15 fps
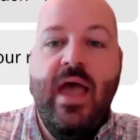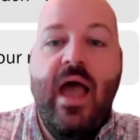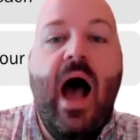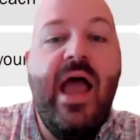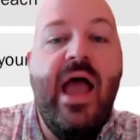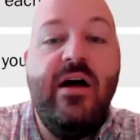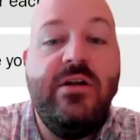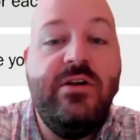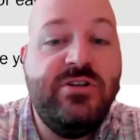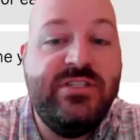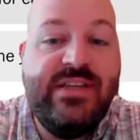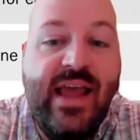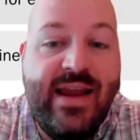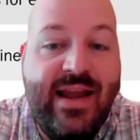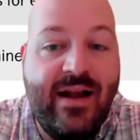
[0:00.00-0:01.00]
I
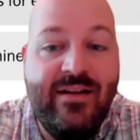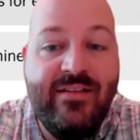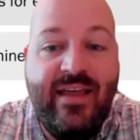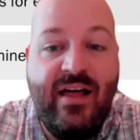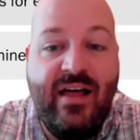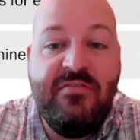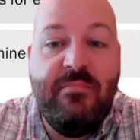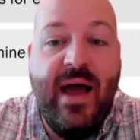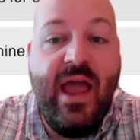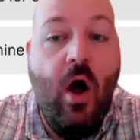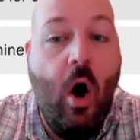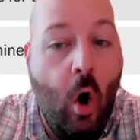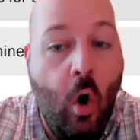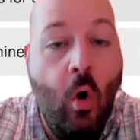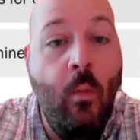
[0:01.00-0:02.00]
understand how to tell if my
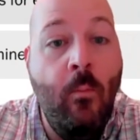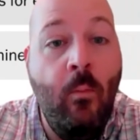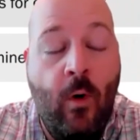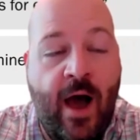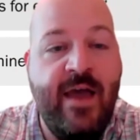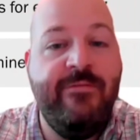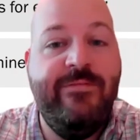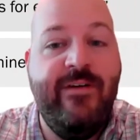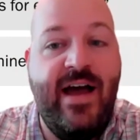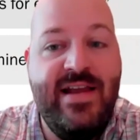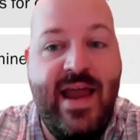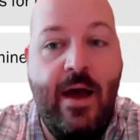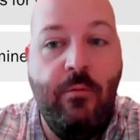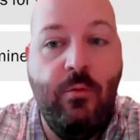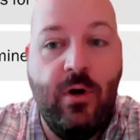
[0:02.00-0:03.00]
home Wi-Fi
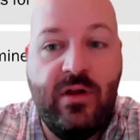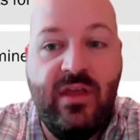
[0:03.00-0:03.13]
network